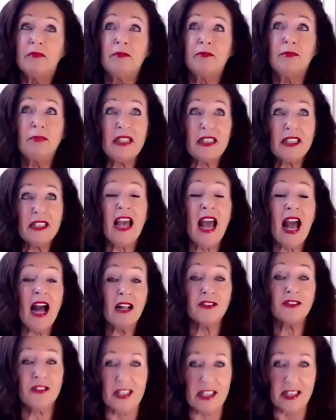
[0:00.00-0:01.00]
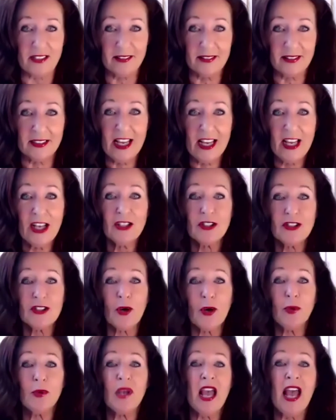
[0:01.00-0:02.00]
be healthy.
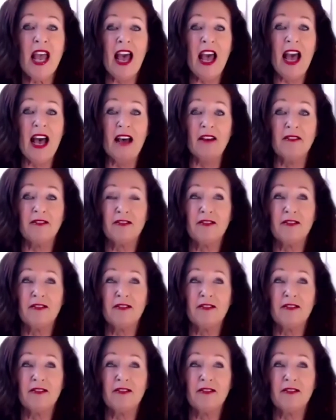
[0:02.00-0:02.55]
So we have